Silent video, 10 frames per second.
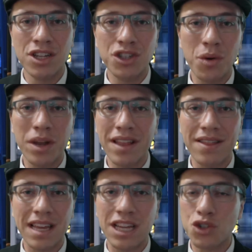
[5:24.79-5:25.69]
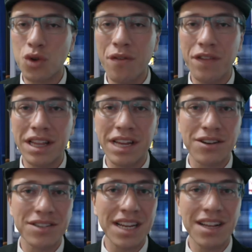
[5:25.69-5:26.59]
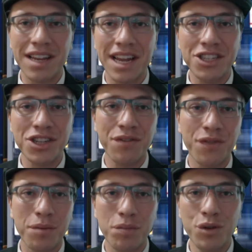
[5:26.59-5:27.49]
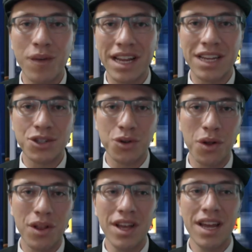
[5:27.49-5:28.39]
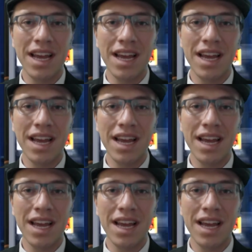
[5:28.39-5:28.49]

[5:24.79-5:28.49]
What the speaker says: showing that the trophy leader's inclination for blue-red control